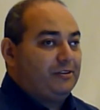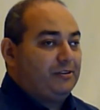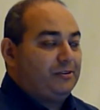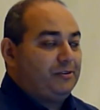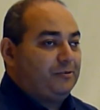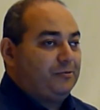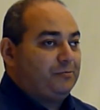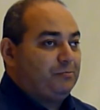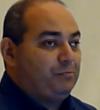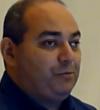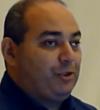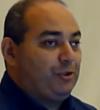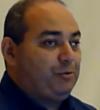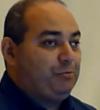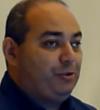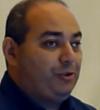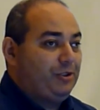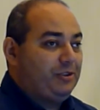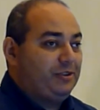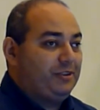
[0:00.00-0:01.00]
the
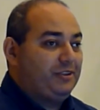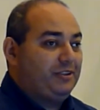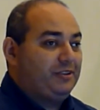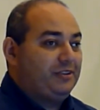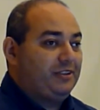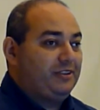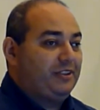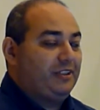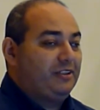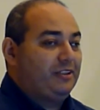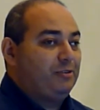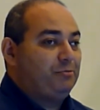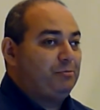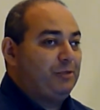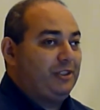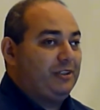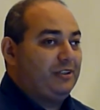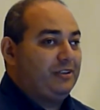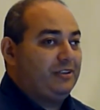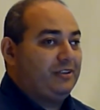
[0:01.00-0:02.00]
breakpoints for this
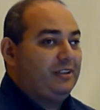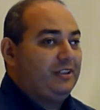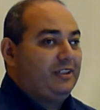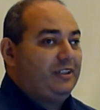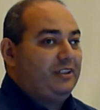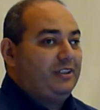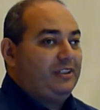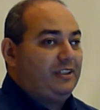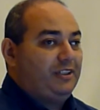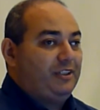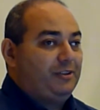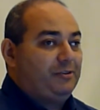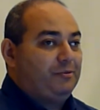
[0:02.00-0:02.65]
malloc, and